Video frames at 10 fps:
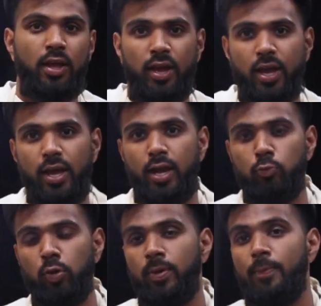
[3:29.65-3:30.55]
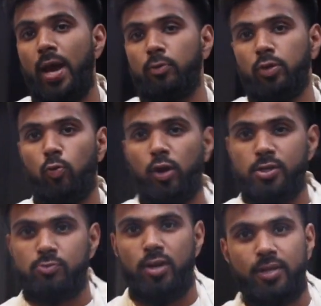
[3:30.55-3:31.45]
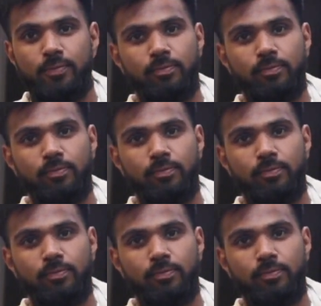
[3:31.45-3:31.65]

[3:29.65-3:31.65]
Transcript: and we'll be back when the water's ready.